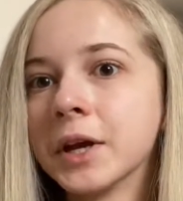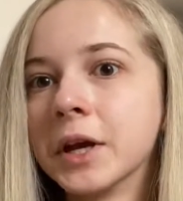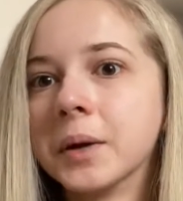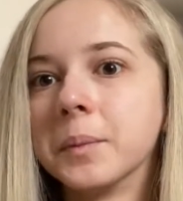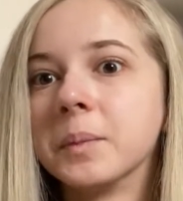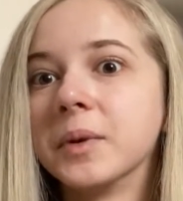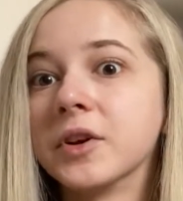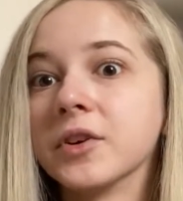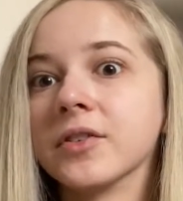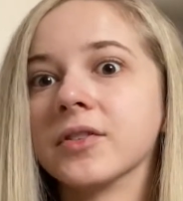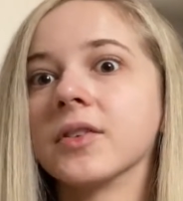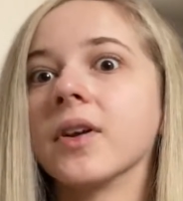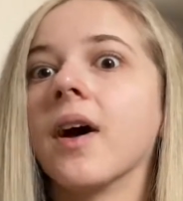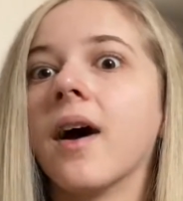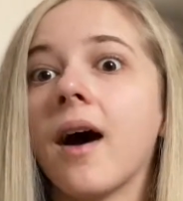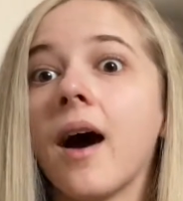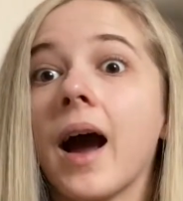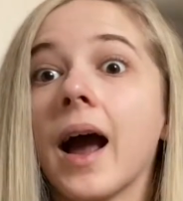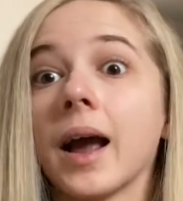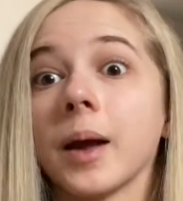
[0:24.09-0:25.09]
because
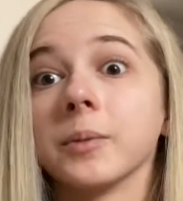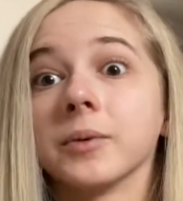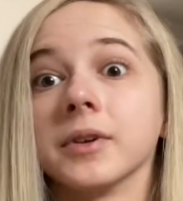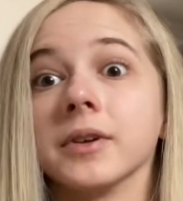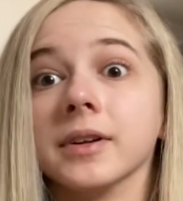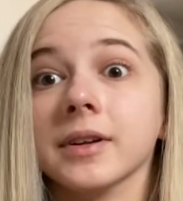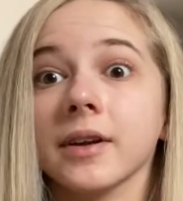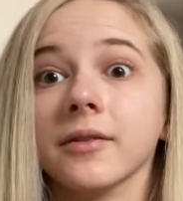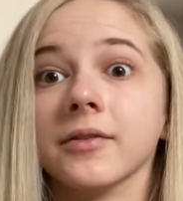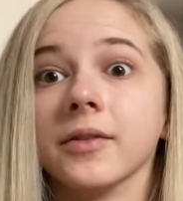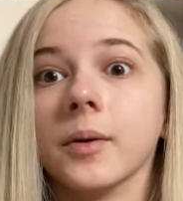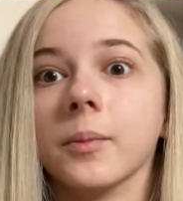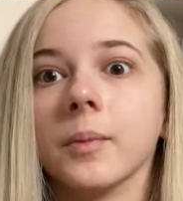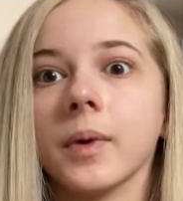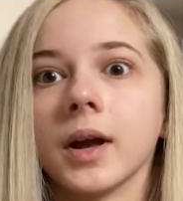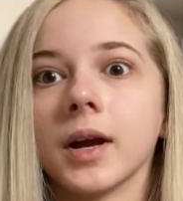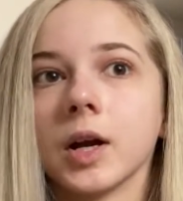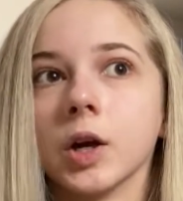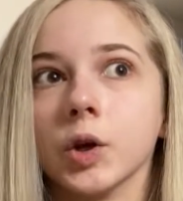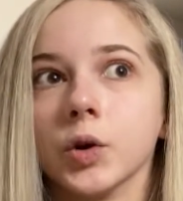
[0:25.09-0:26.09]
I absolutely love them,
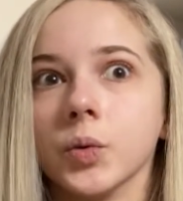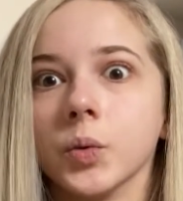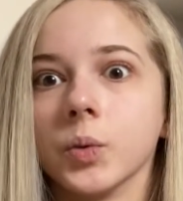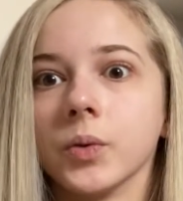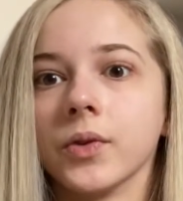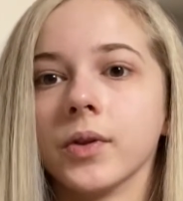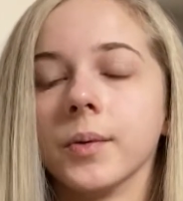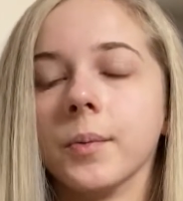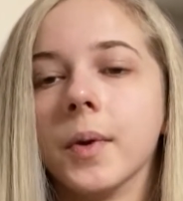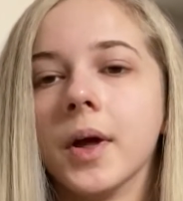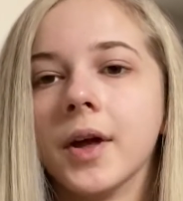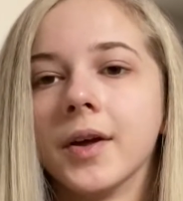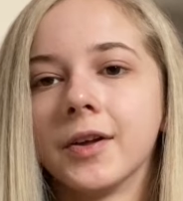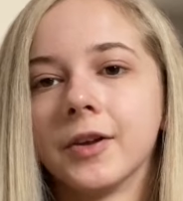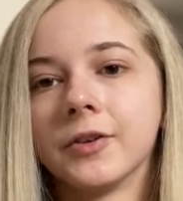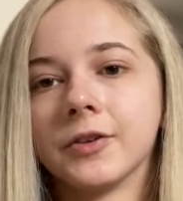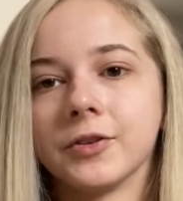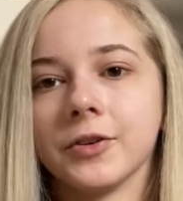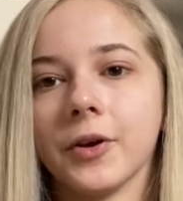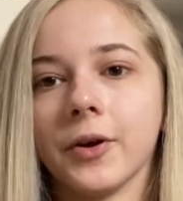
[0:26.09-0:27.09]
like adored them.
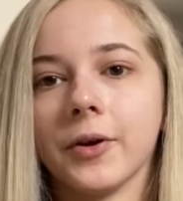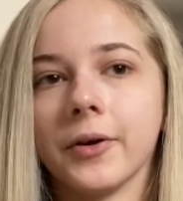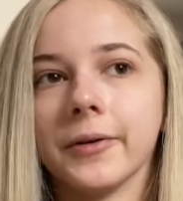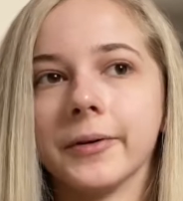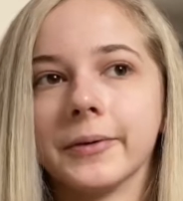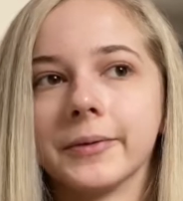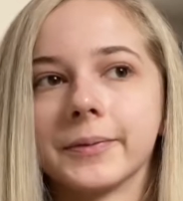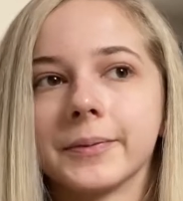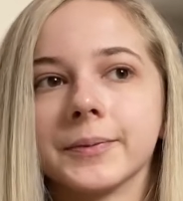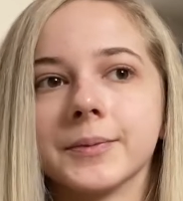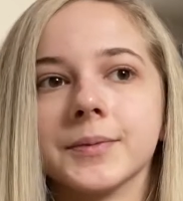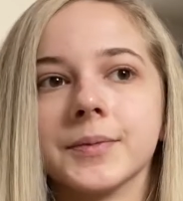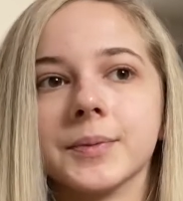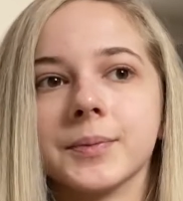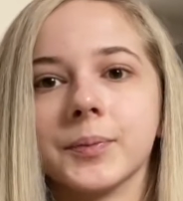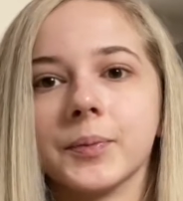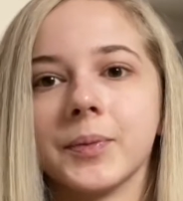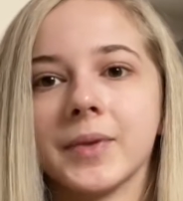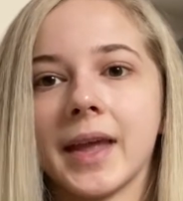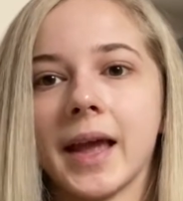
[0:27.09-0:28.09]
So
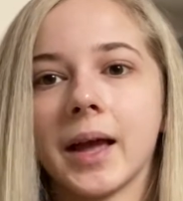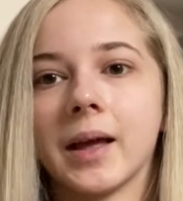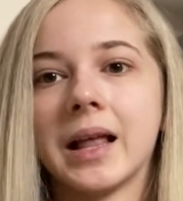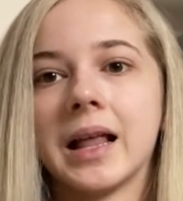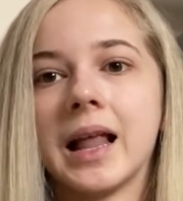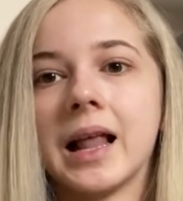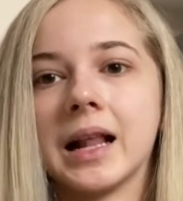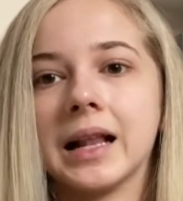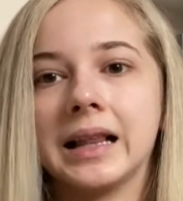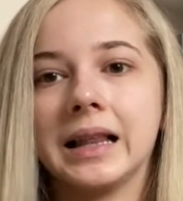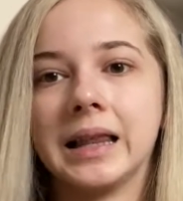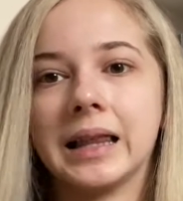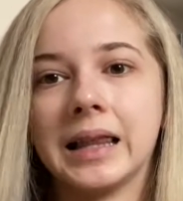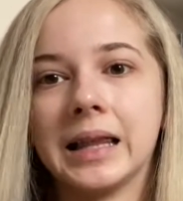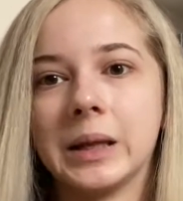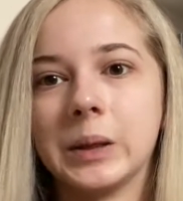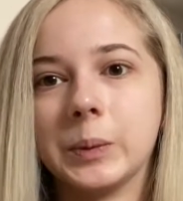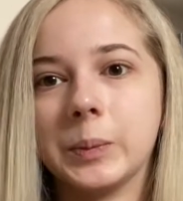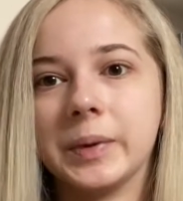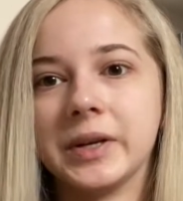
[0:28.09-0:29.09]
yeah, a
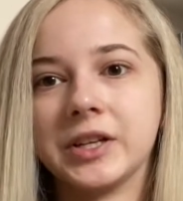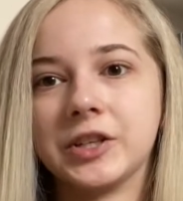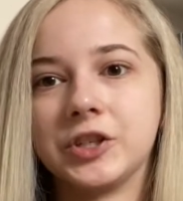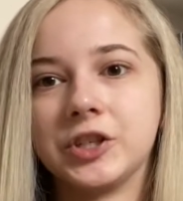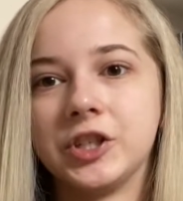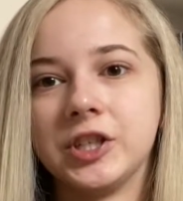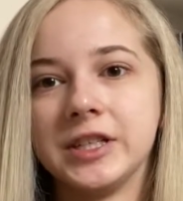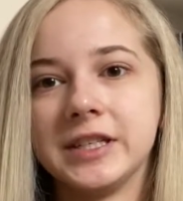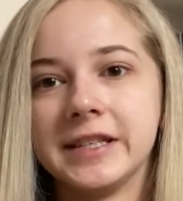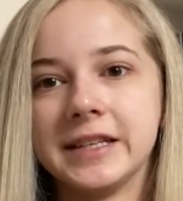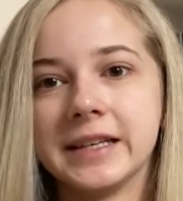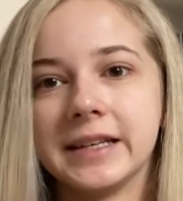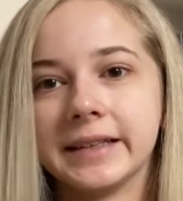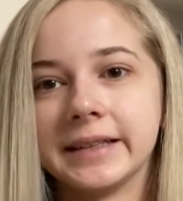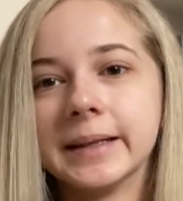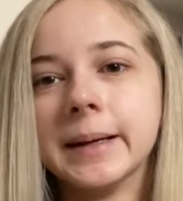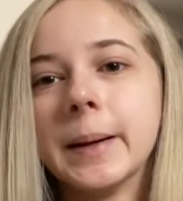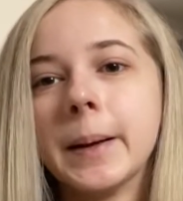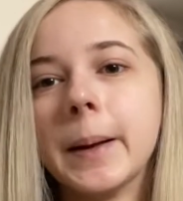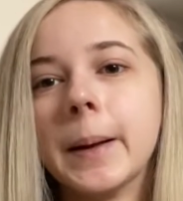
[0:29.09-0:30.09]
little bit cheaty,
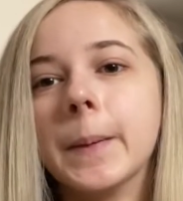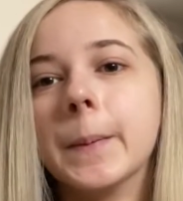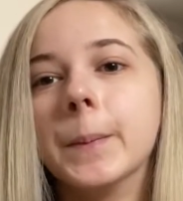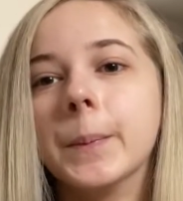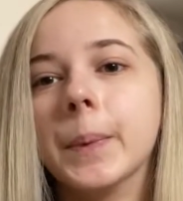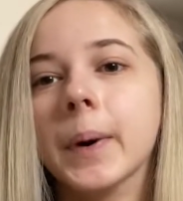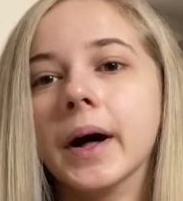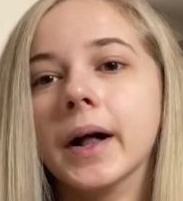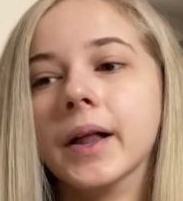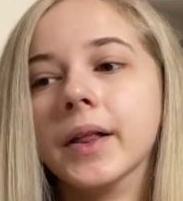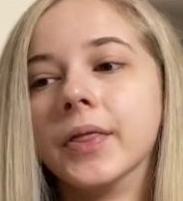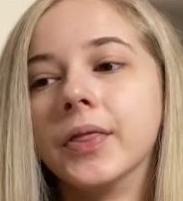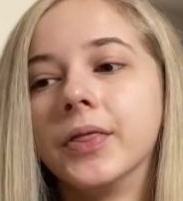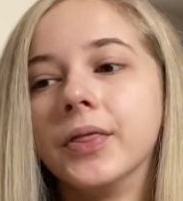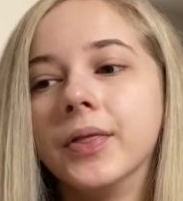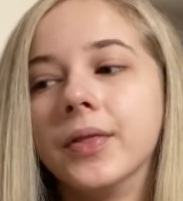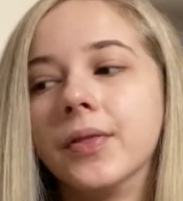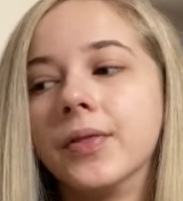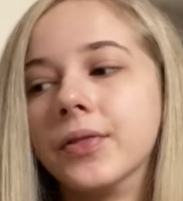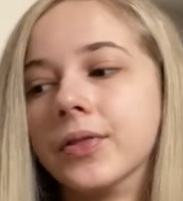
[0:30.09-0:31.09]
but
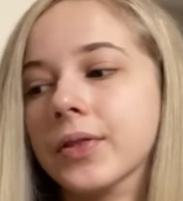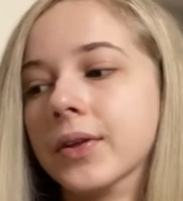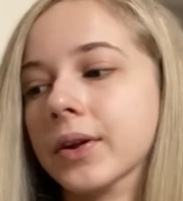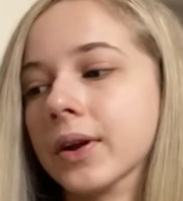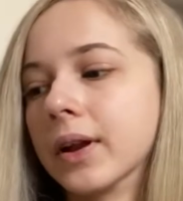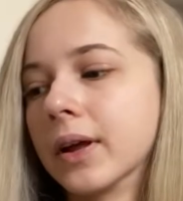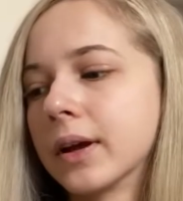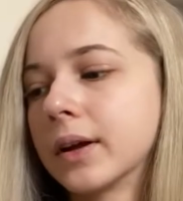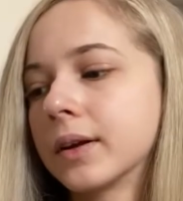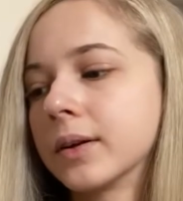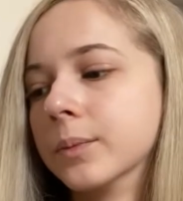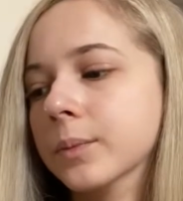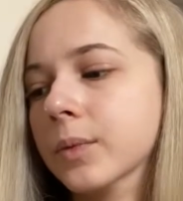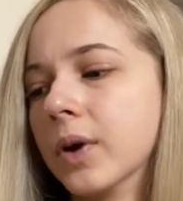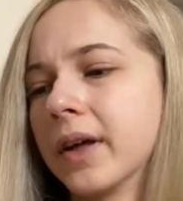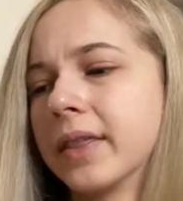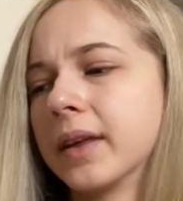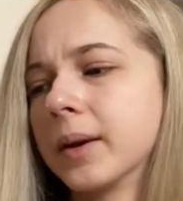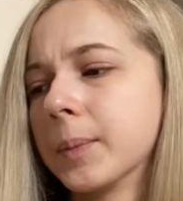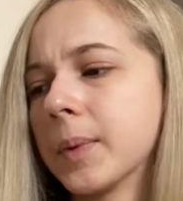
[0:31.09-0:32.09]
I
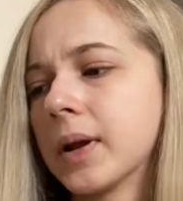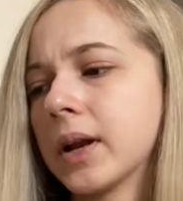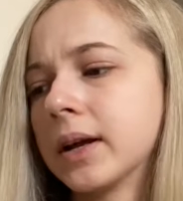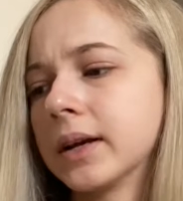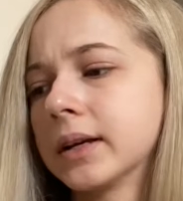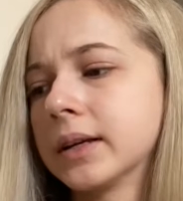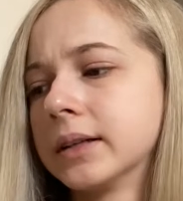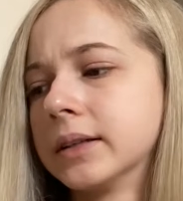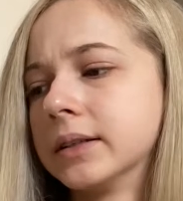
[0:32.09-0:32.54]
think about